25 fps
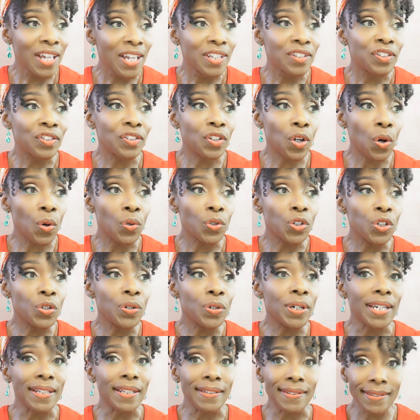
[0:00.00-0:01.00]
So
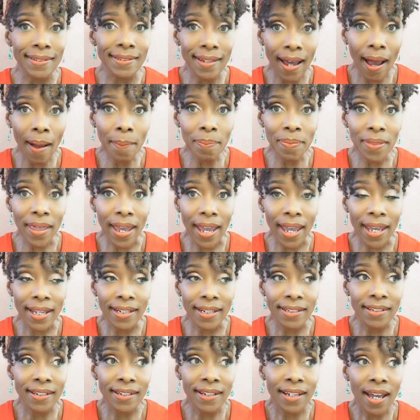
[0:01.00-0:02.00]
you can stop
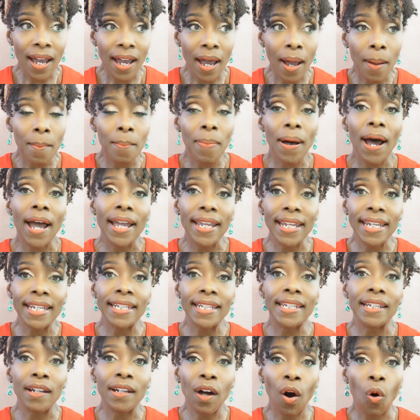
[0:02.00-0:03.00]
that by
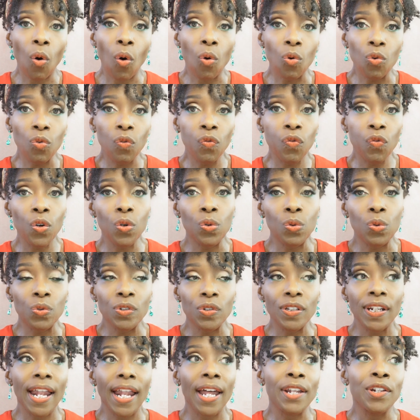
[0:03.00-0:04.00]
eating whole
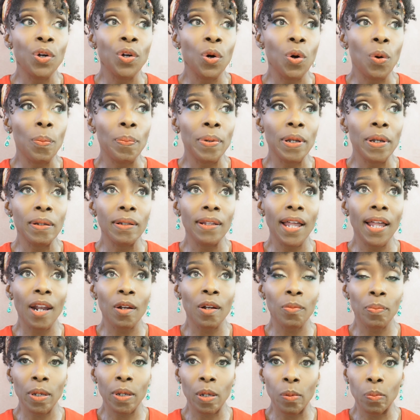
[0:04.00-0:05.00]
foods. And I know a lot
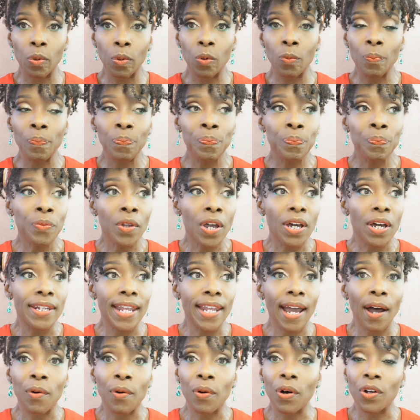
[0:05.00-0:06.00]
of people
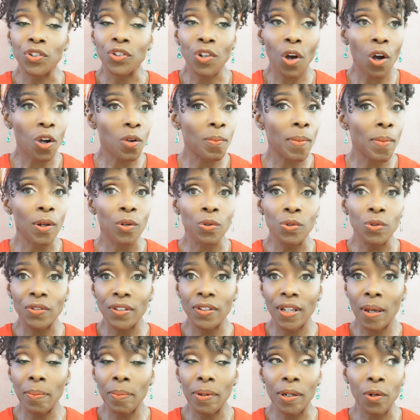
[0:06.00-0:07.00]
now are talking about
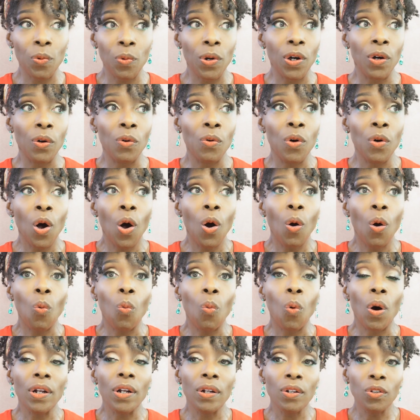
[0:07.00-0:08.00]
Ozempic. Well,
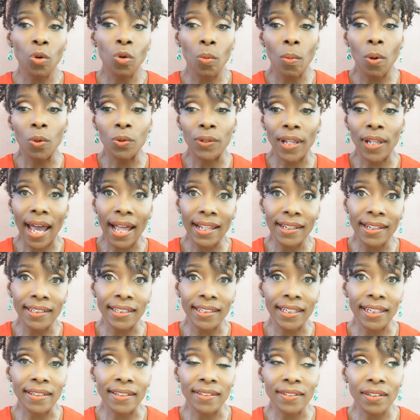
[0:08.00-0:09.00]
one of the
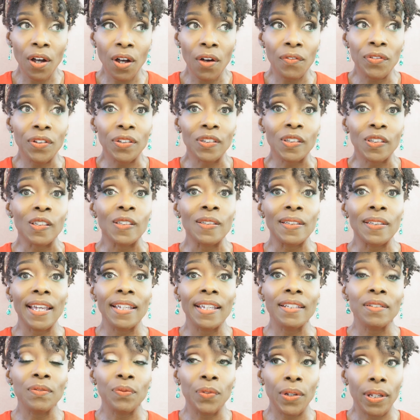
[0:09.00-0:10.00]
modalities of the
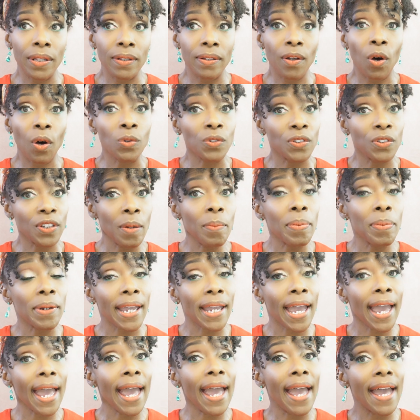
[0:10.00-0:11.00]
success that
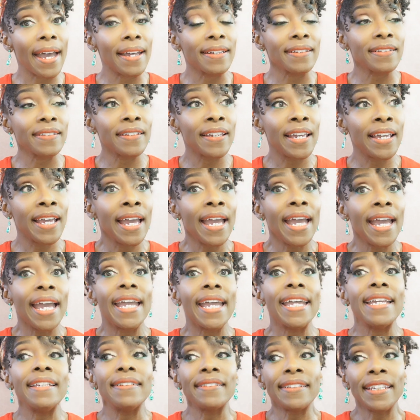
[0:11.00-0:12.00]
Ozempic has
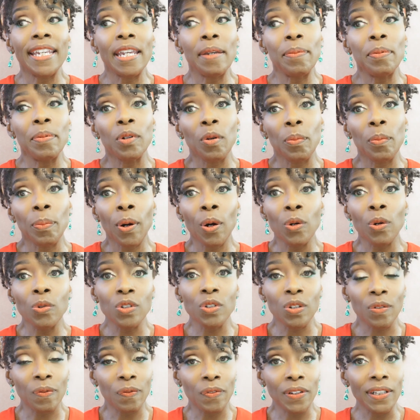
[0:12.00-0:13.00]
is keeping a
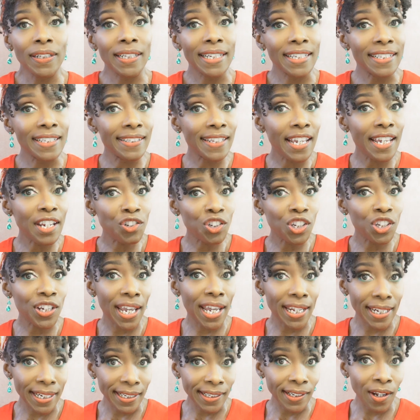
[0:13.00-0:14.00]
person feeling
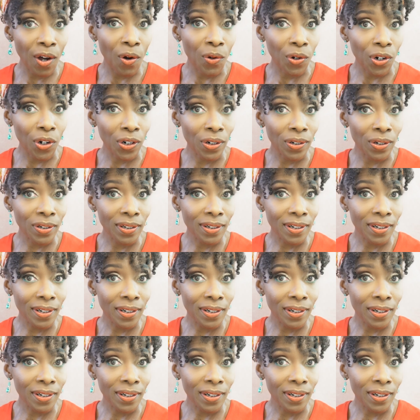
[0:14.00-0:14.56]
satiated longer.